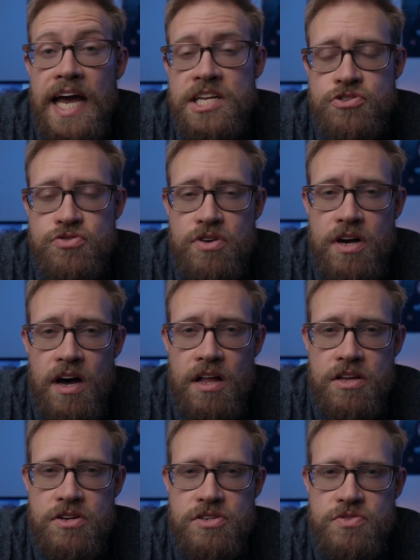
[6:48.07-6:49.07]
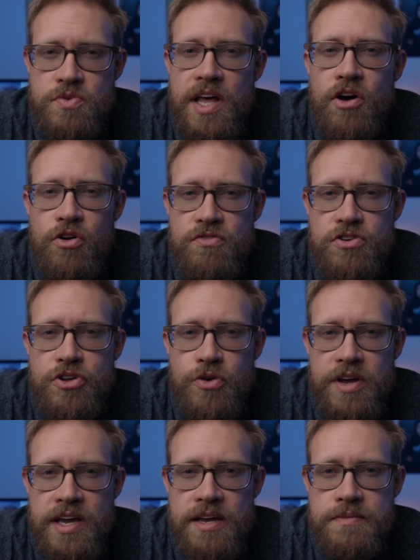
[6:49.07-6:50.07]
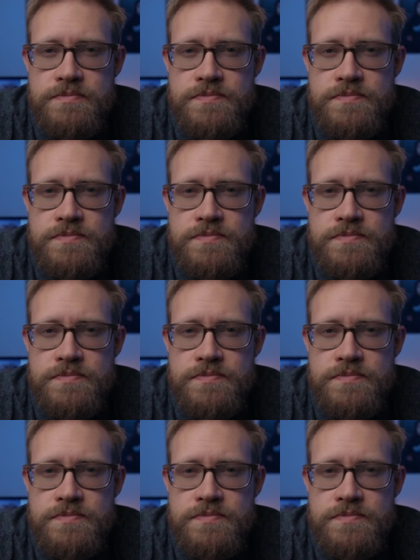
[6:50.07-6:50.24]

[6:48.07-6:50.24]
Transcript: natural colors without overdoing it.